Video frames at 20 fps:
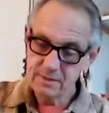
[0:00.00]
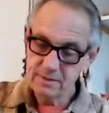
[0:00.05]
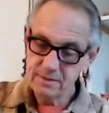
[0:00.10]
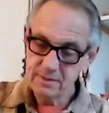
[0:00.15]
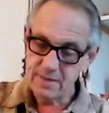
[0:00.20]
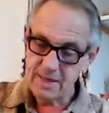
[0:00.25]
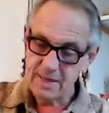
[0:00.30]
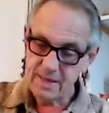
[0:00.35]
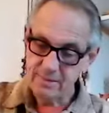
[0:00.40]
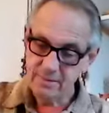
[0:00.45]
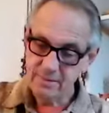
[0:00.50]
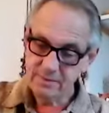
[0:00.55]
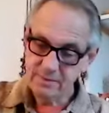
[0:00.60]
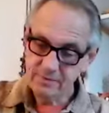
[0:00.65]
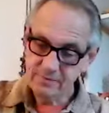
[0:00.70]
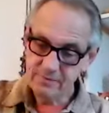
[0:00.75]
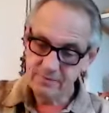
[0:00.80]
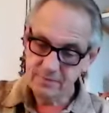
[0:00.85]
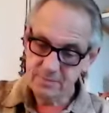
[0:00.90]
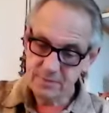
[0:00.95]
The habit
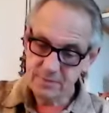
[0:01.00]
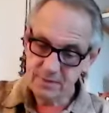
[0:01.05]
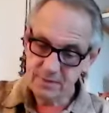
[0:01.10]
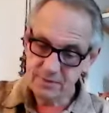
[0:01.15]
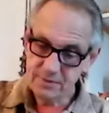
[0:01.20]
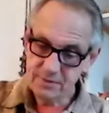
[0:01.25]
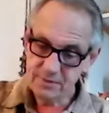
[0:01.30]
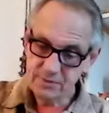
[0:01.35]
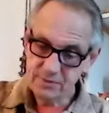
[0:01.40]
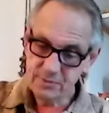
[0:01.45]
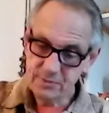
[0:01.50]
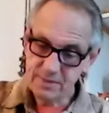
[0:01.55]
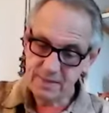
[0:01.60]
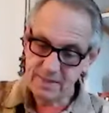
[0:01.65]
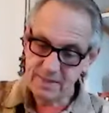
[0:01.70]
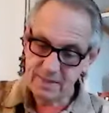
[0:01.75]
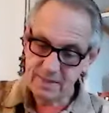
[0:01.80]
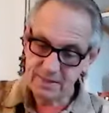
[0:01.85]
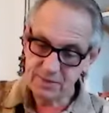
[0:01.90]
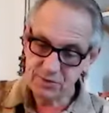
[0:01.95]
of the mind to be
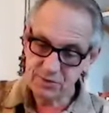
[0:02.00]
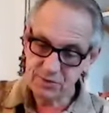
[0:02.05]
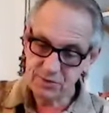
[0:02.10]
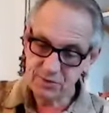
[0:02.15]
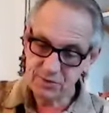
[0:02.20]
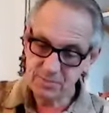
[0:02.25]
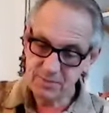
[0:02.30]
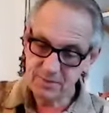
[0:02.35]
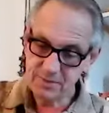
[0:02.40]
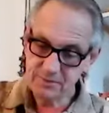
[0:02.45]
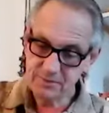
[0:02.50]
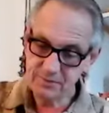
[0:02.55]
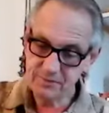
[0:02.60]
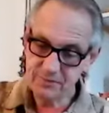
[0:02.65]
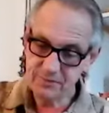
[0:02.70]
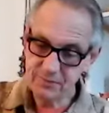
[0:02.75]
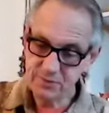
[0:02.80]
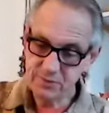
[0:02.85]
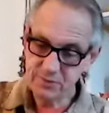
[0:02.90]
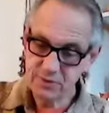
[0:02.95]
anxious about the
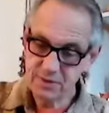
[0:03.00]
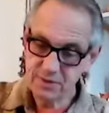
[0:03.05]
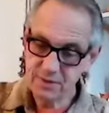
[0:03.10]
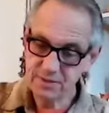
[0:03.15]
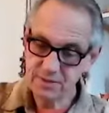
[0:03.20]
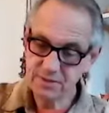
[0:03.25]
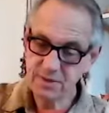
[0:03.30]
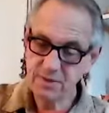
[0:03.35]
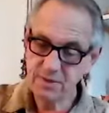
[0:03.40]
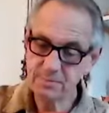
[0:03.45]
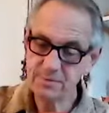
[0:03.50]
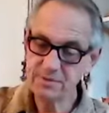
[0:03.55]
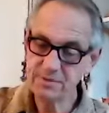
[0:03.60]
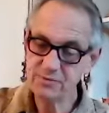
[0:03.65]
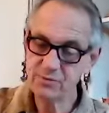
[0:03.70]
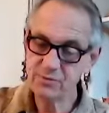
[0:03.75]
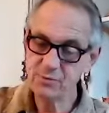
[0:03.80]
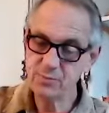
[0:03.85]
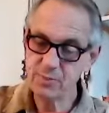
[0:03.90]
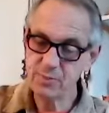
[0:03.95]
future has come
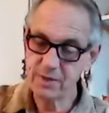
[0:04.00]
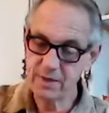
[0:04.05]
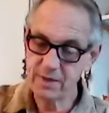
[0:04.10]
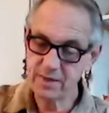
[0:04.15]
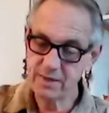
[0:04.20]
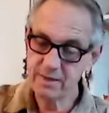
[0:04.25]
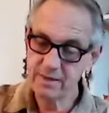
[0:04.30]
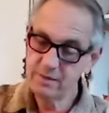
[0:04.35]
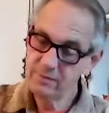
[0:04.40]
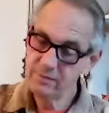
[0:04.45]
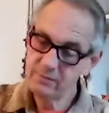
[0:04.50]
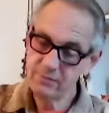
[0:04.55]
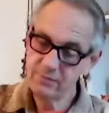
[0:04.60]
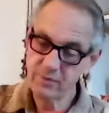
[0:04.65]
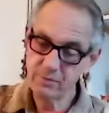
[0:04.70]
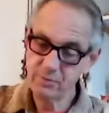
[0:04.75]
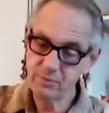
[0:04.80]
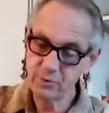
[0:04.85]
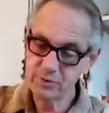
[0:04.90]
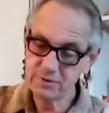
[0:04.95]
into play
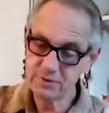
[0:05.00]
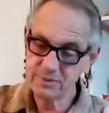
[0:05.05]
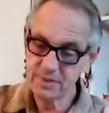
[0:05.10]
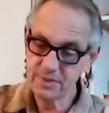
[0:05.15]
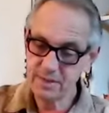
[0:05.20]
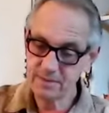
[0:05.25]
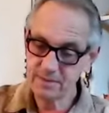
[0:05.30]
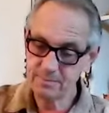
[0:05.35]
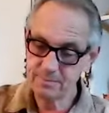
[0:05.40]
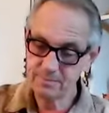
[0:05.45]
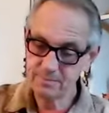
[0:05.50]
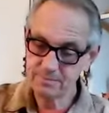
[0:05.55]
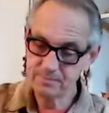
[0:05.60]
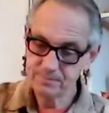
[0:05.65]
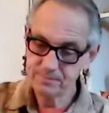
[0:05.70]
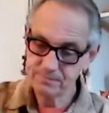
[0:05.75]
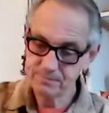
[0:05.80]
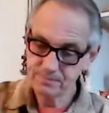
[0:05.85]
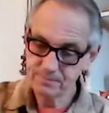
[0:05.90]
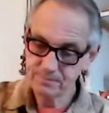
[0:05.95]
one more time.
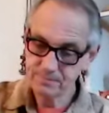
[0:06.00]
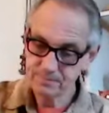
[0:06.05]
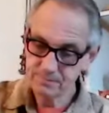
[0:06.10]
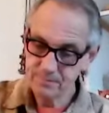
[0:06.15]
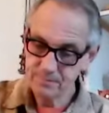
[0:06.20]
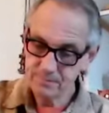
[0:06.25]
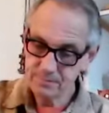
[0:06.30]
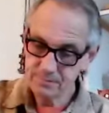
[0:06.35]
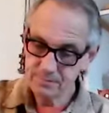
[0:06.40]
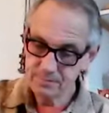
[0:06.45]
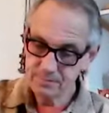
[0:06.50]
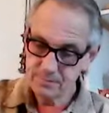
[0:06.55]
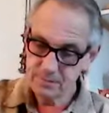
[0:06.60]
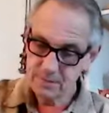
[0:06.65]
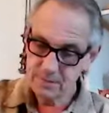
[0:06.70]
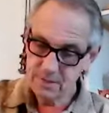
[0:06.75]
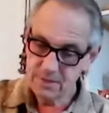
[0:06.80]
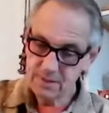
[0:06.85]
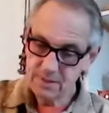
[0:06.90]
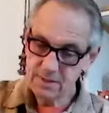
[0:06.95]

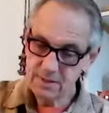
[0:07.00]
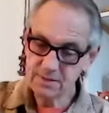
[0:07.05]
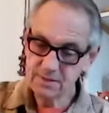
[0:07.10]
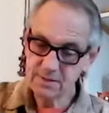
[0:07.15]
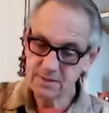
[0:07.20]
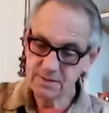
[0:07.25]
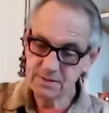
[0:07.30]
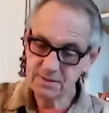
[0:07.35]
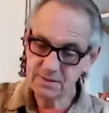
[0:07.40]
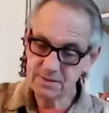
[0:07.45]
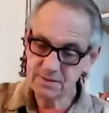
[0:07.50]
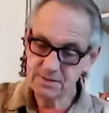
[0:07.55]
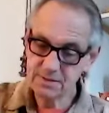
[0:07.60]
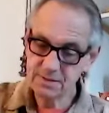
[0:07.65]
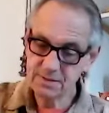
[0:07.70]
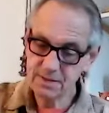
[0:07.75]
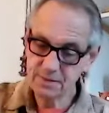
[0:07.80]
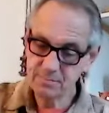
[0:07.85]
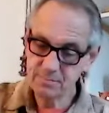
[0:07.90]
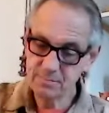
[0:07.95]
It doesn't
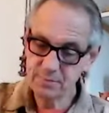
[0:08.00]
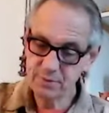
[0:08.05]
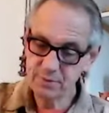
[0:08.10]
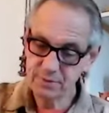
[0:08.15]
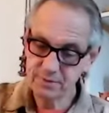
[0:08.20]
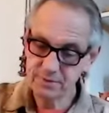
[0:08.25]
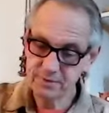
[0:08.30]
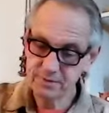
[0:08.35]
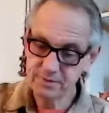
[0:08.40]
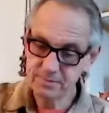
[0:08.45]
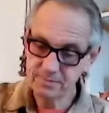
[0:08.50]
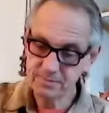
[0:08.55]
stay put,